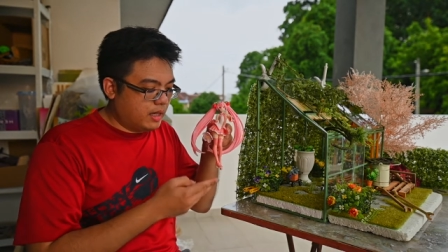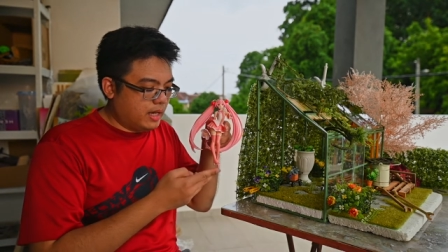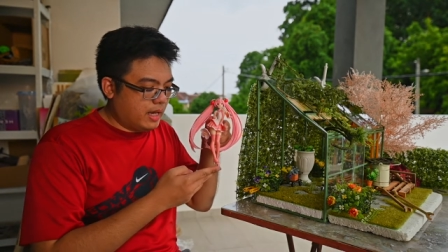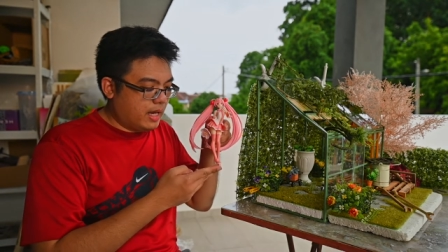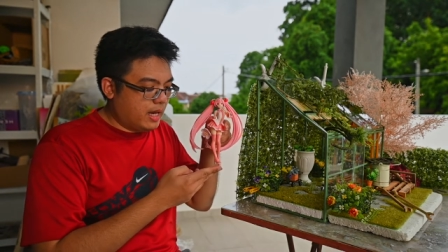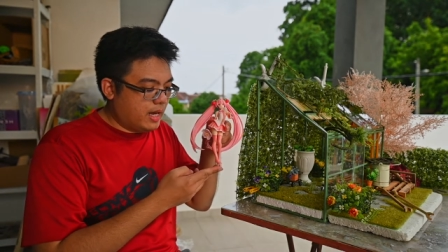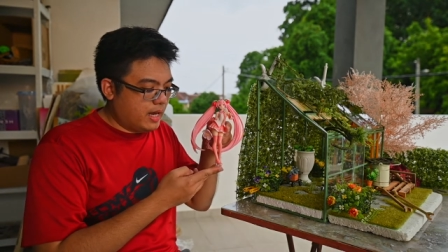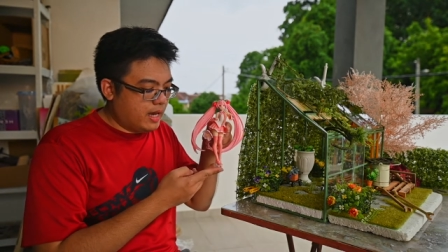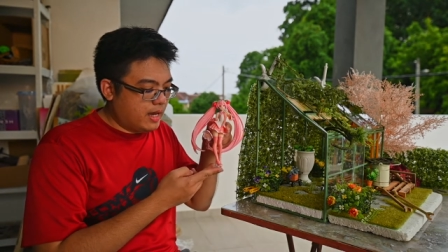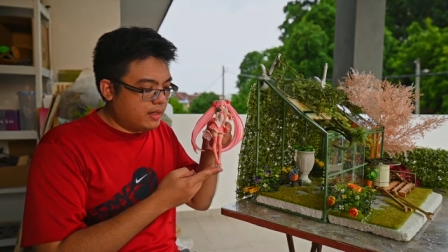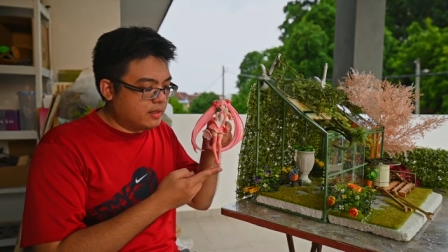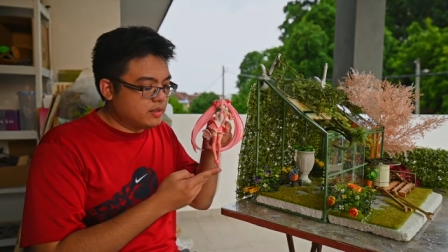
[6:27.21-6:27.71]

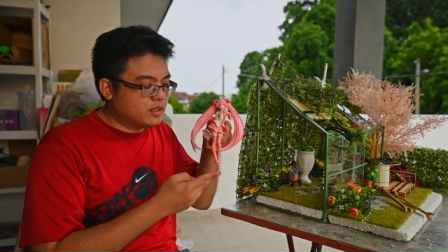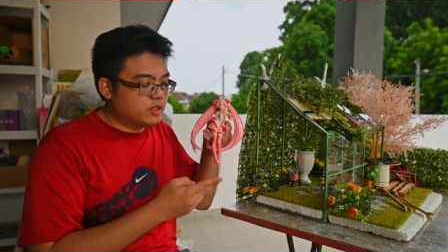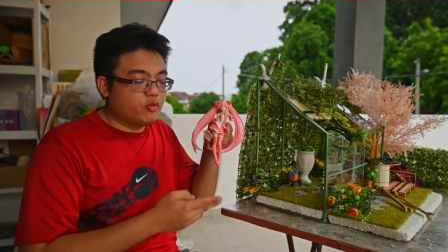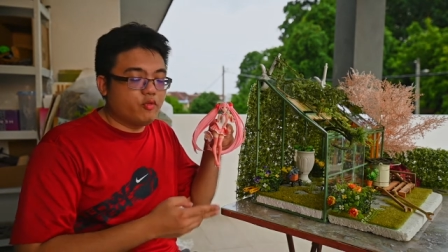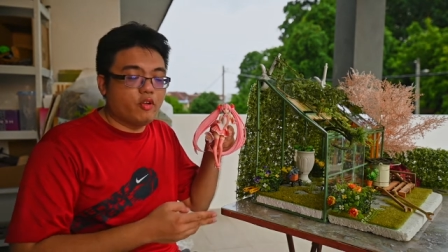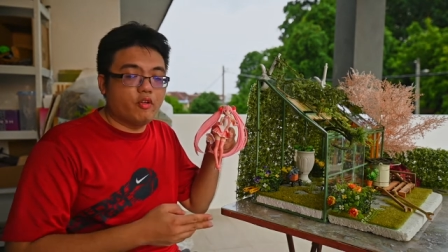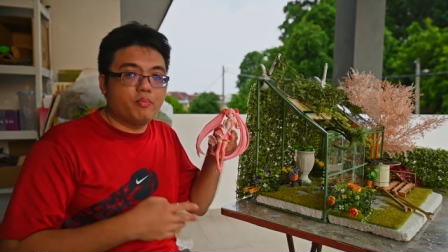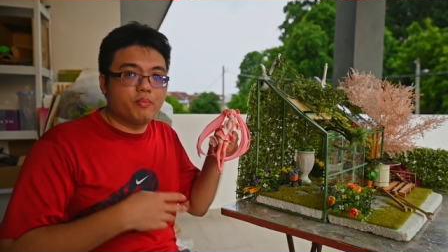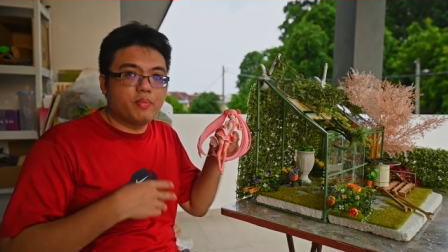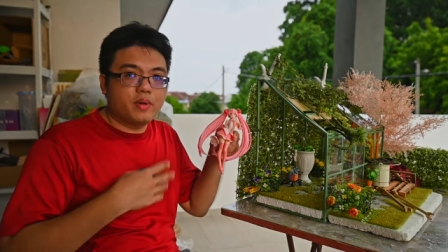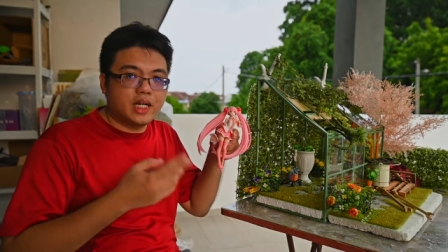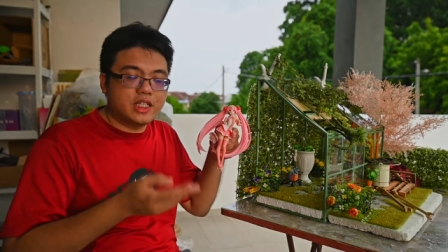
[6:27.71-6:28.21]
And
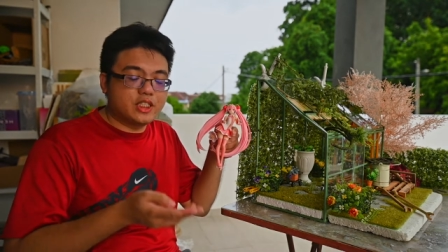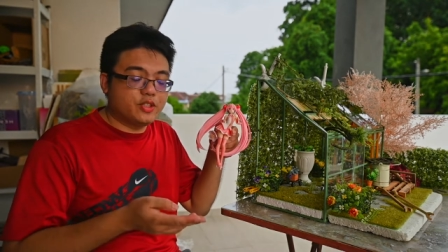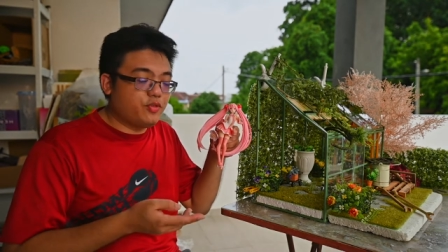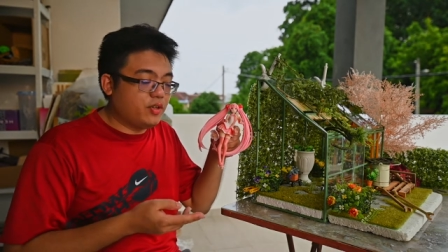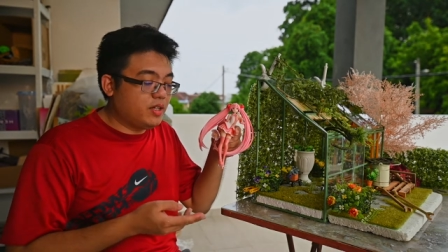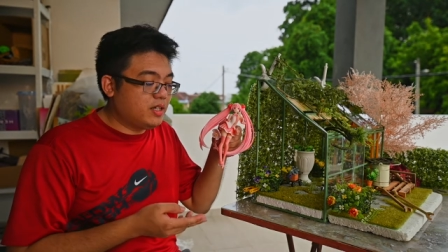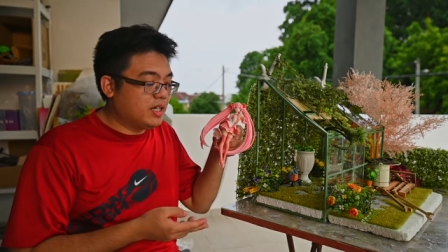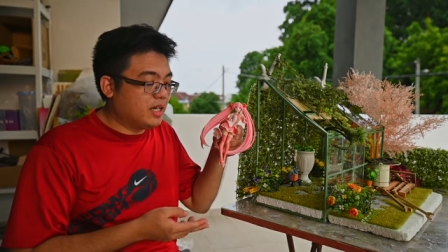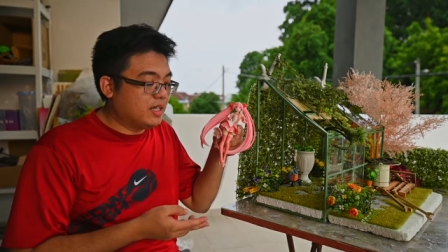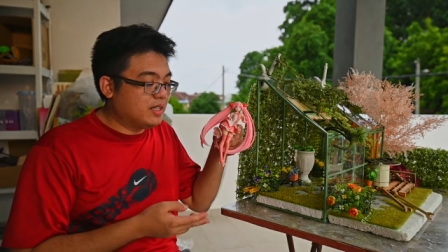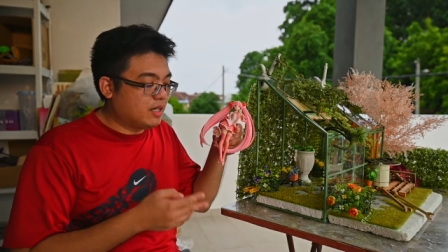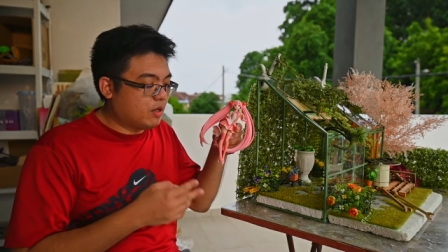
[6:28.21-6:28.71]
with prize
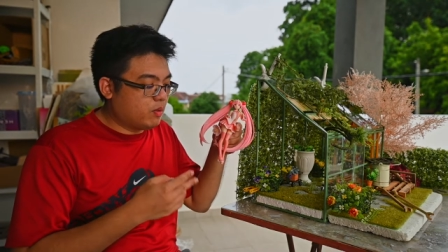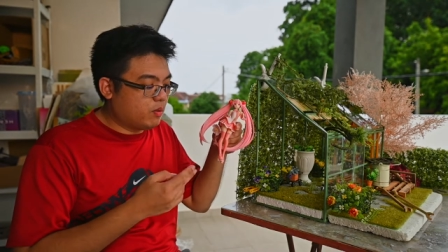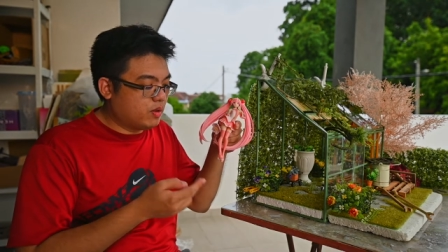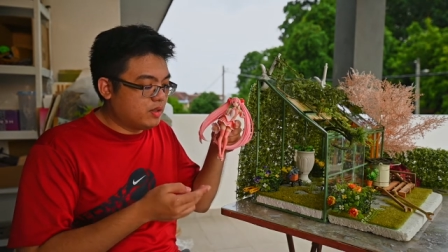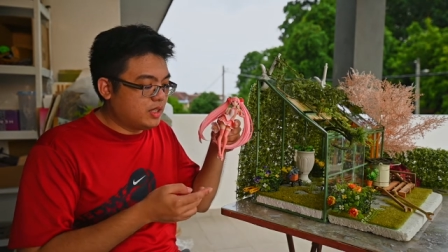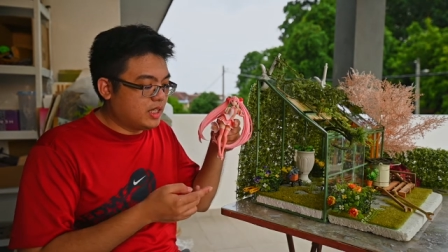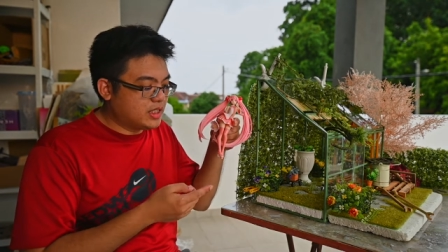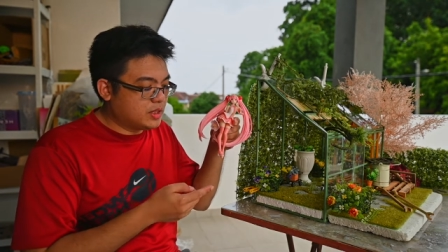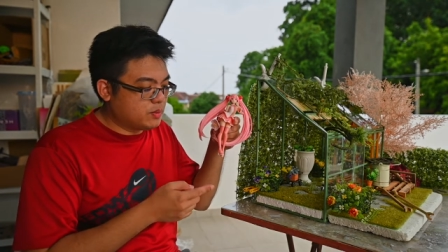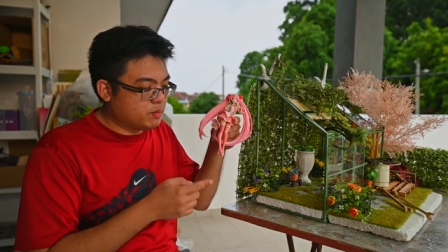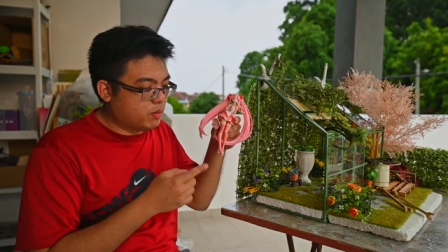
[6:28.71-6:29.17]
figure nowadays,